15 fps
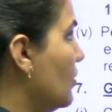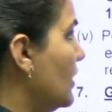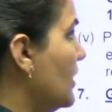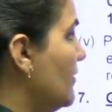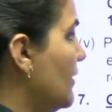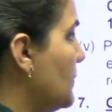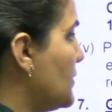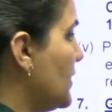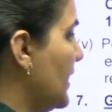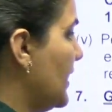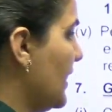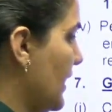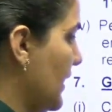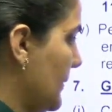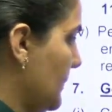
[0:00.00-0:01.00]
the website
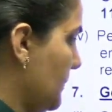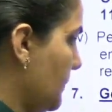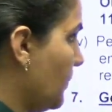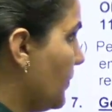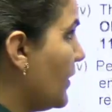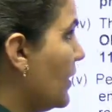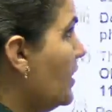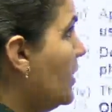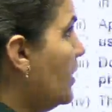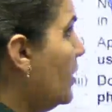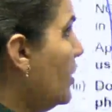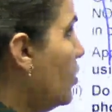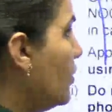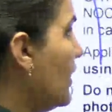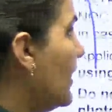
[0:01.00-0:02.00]
again.
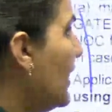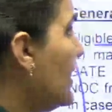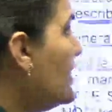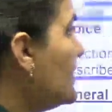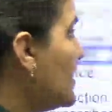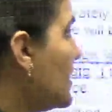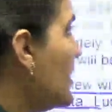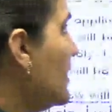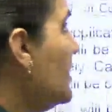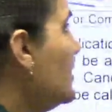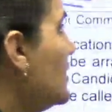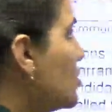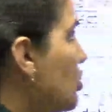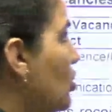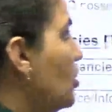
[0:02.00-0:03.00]
Okay guys, so